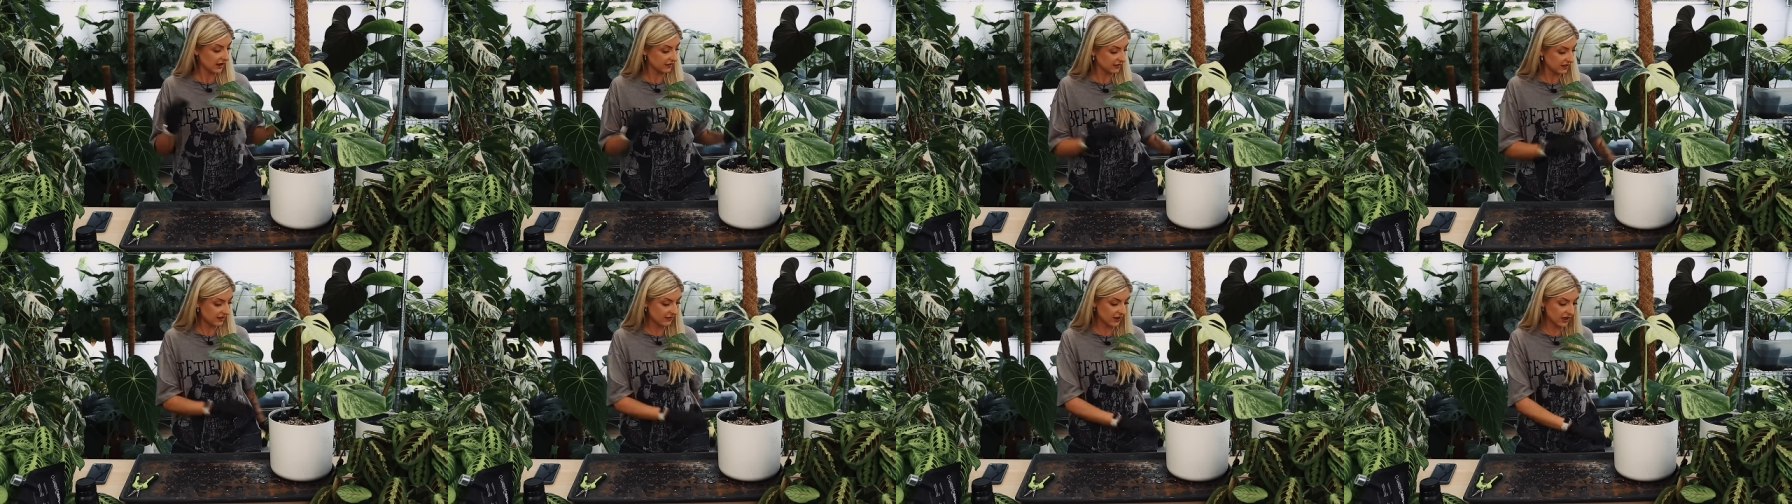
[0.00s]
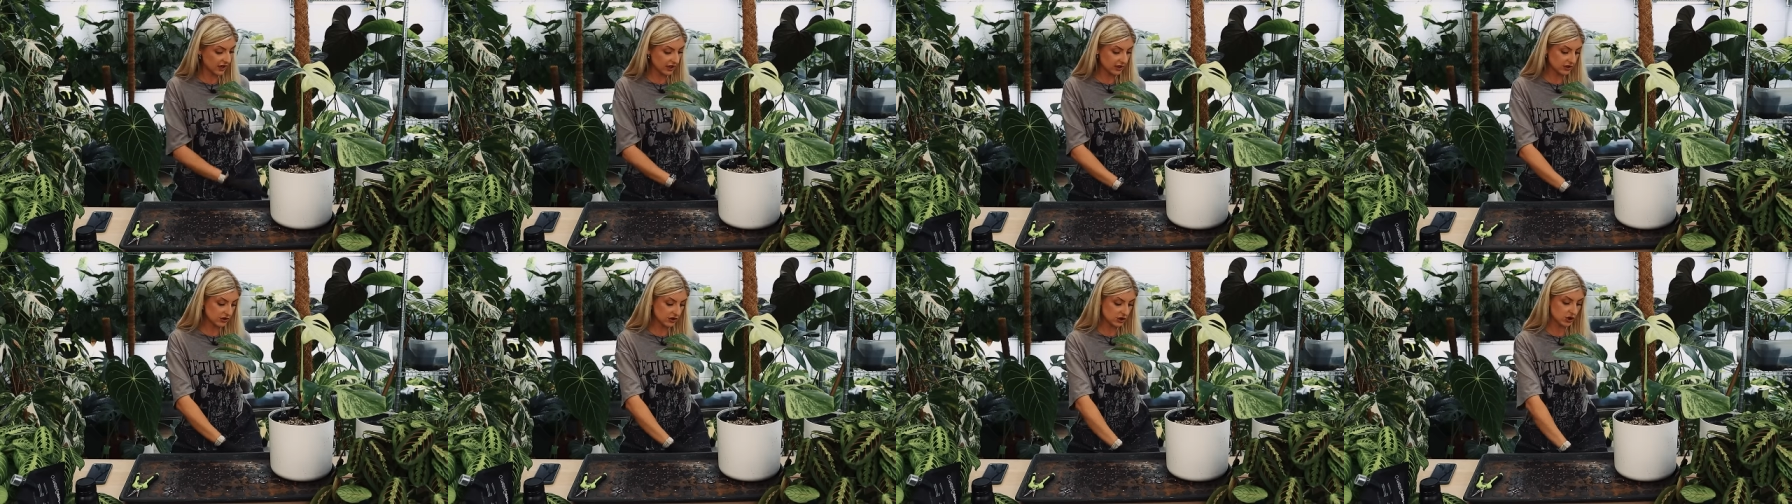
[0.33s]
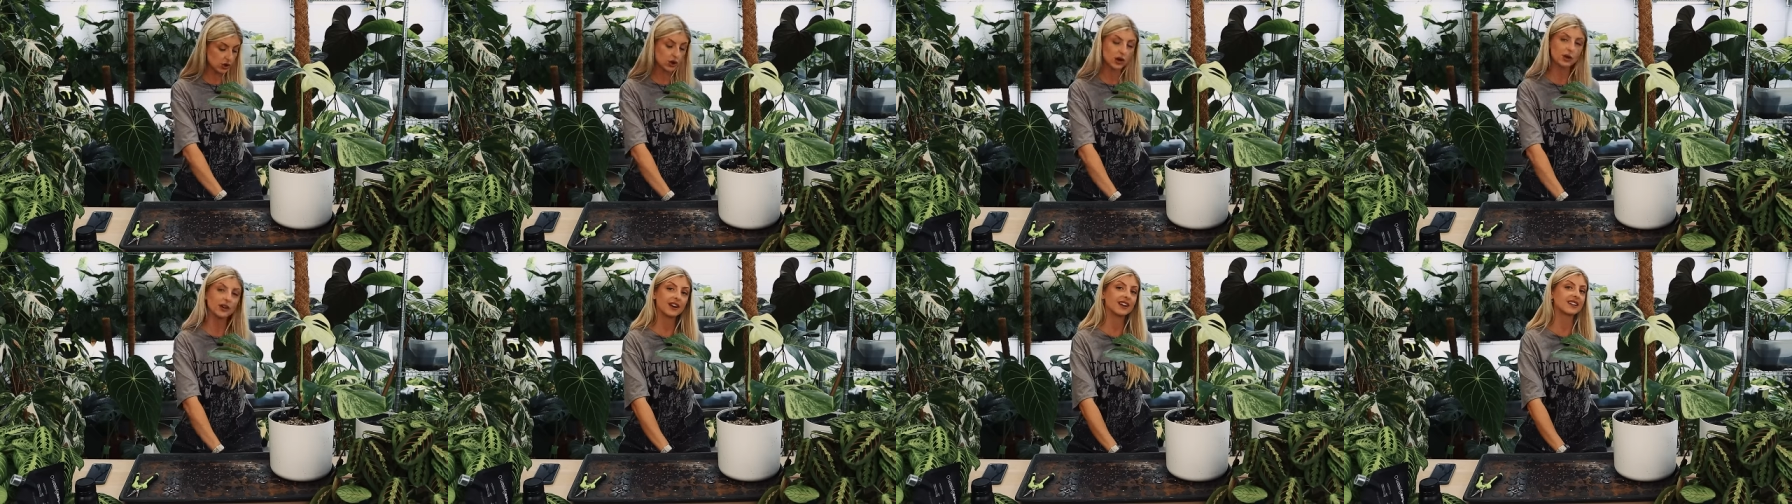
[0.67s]
I'll see if I can
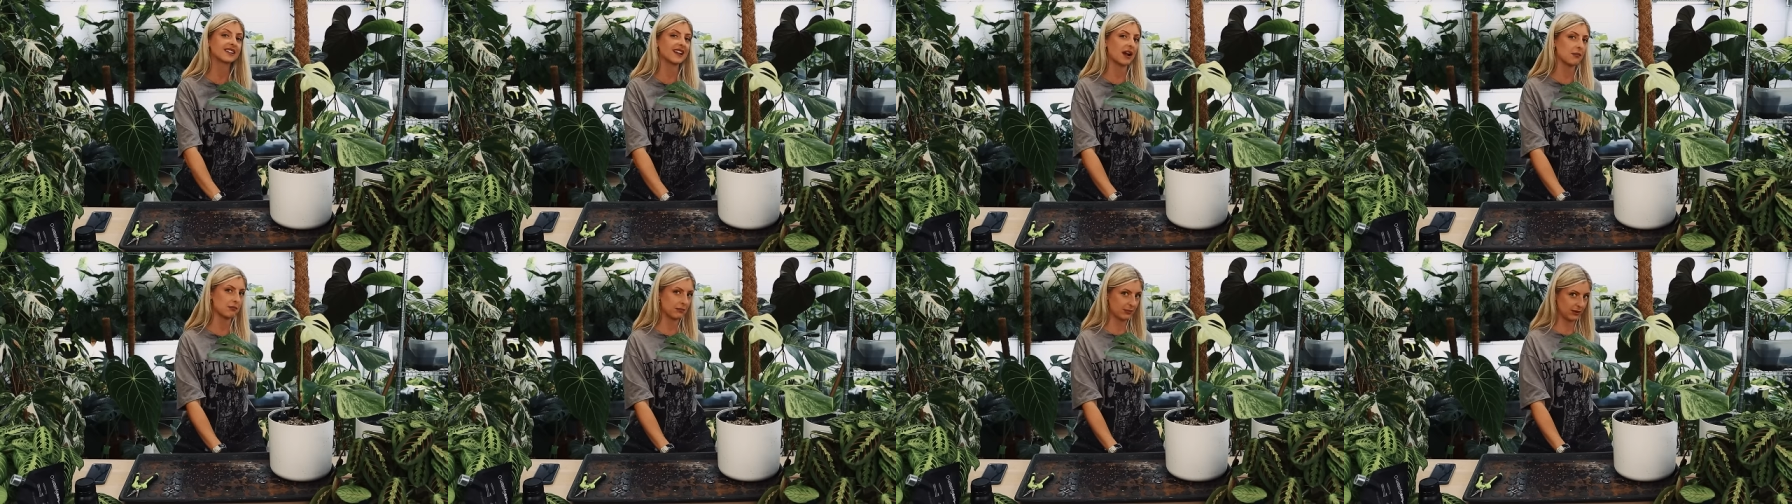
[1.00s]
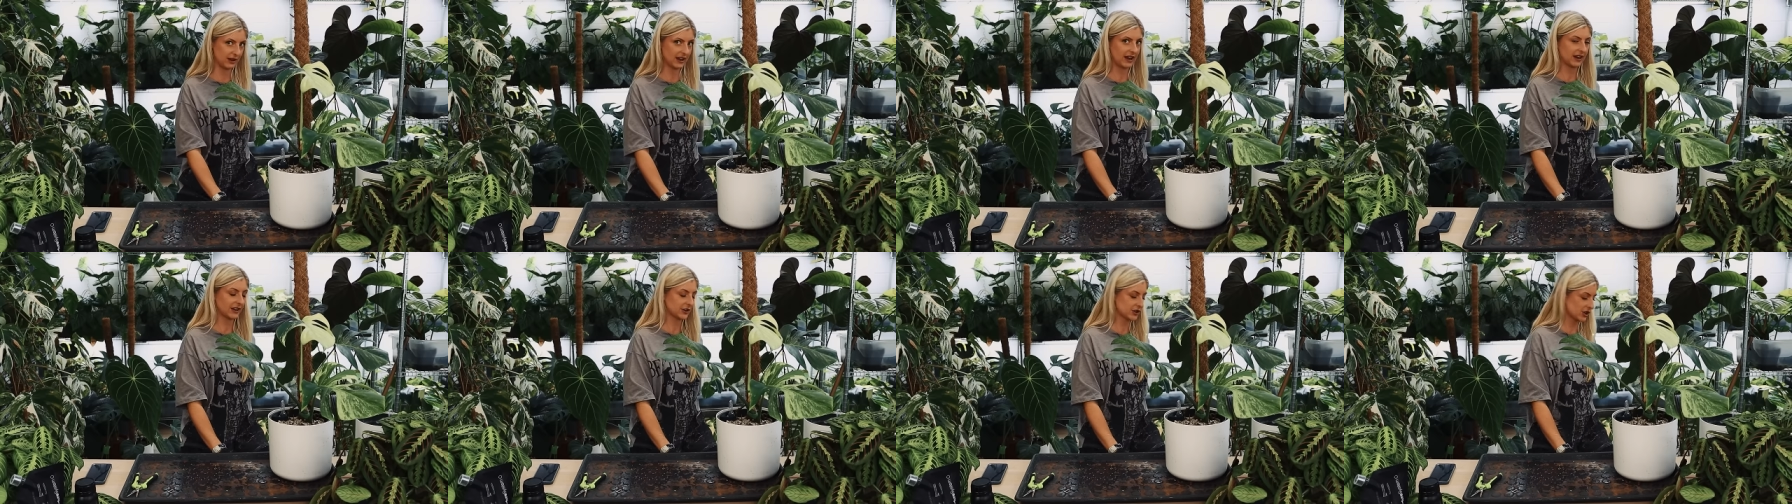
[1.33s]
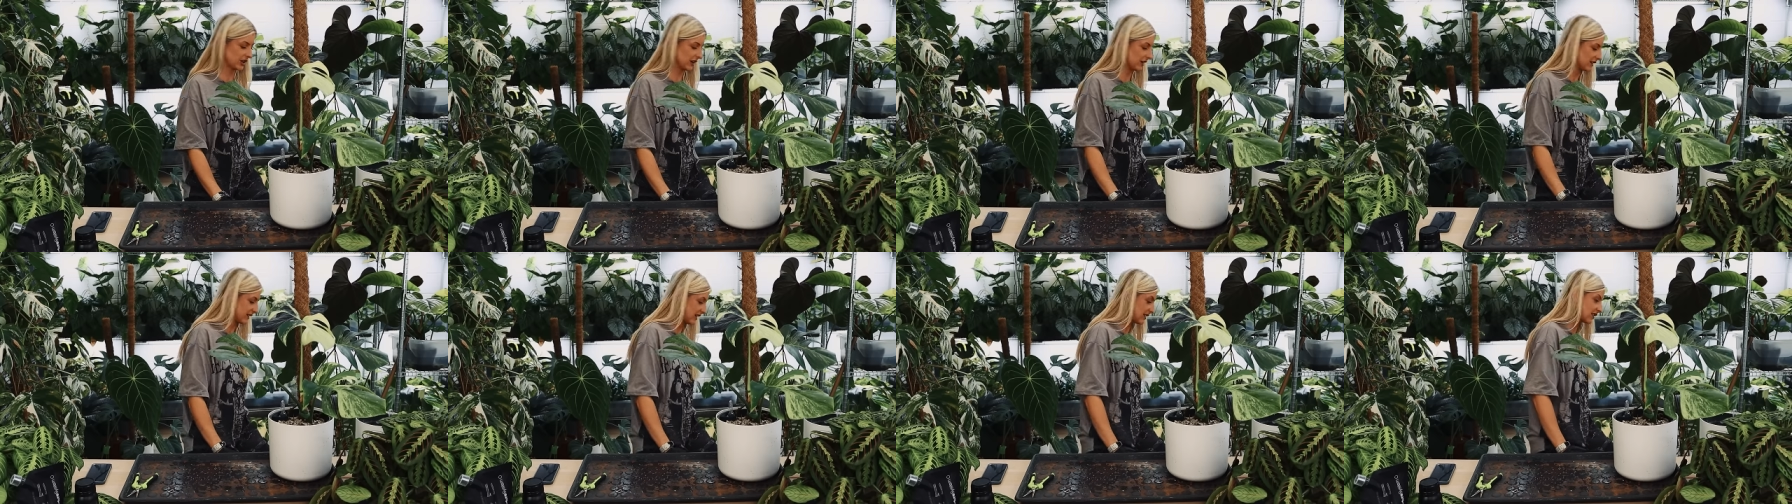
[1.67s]
show you an example
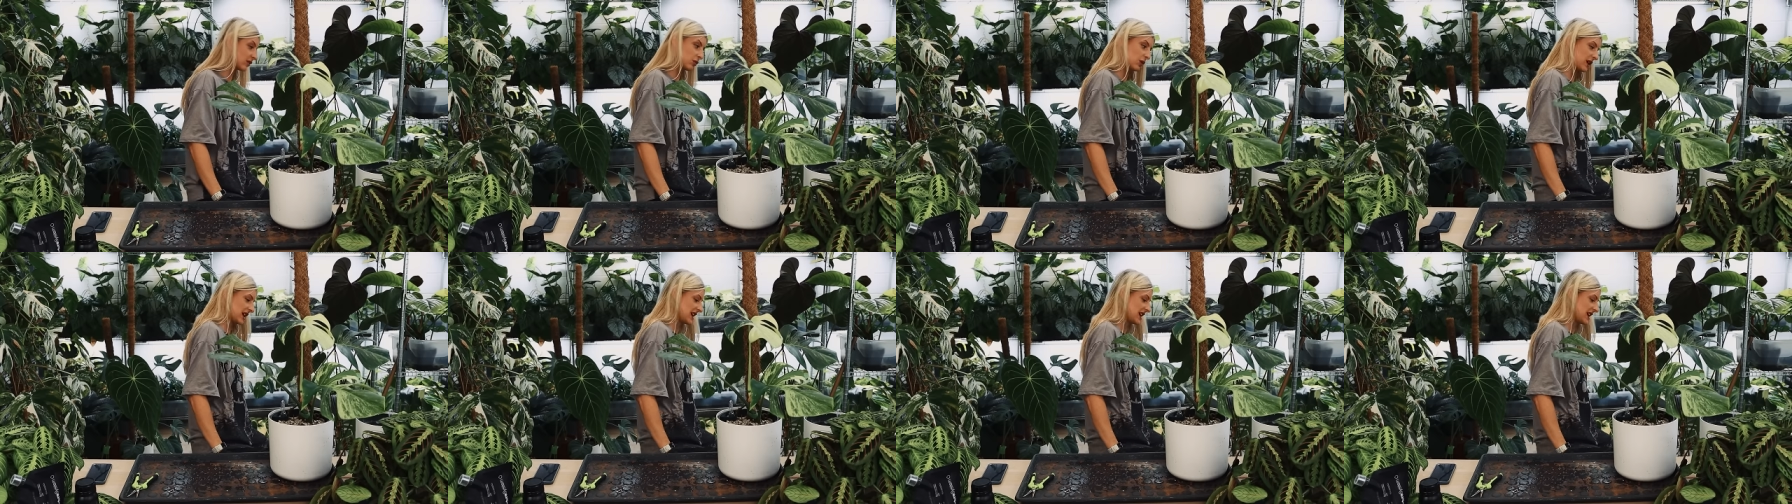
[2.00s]
actually, since